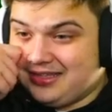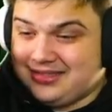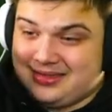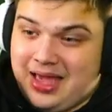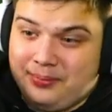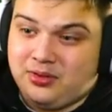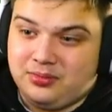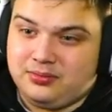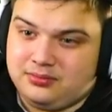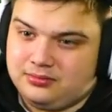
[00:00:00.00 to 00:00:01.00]
kept
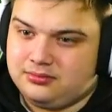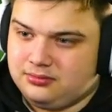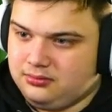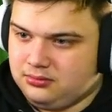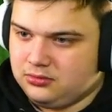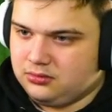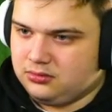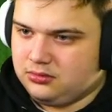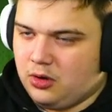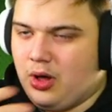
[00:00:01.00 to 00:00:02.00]
on...
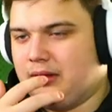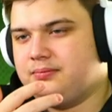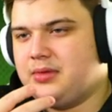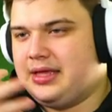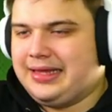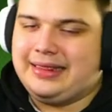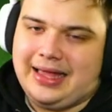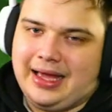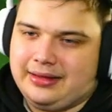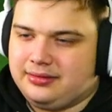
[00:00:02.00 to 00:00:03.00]
Well, it did
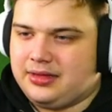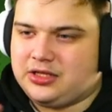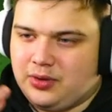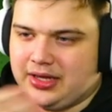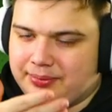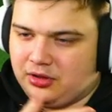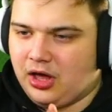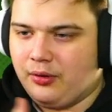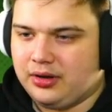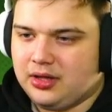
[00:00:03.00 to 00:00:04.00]
die. That's why it kept on
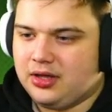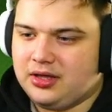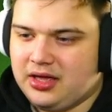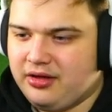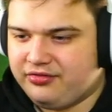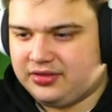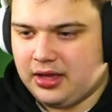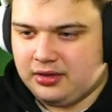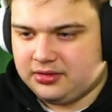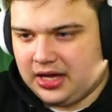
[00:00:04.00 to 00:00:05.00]
going. If
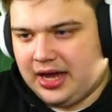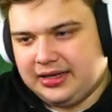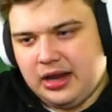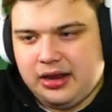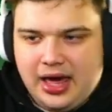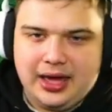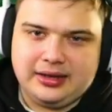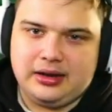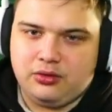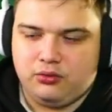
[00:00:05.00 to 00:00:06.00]
the guy didn't die,
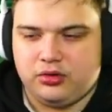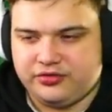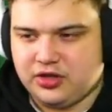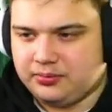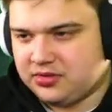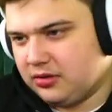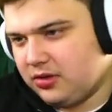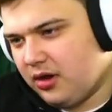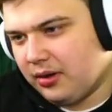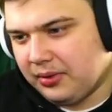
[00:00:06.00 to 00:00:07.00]
then it would have stopped. So, you
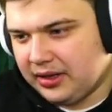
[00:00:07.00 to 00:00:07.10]
know what I mean?